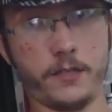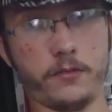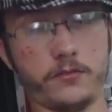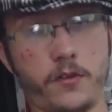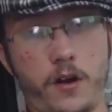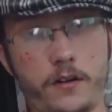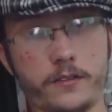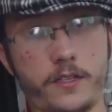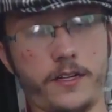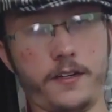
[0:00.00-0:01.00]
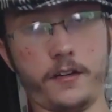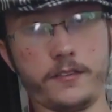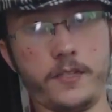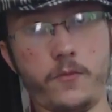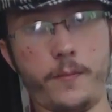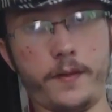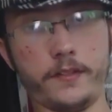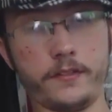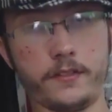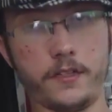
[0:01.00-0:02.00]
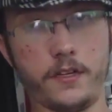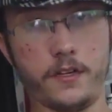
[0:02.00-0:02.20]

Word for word: see was rocks. I did not see weapons.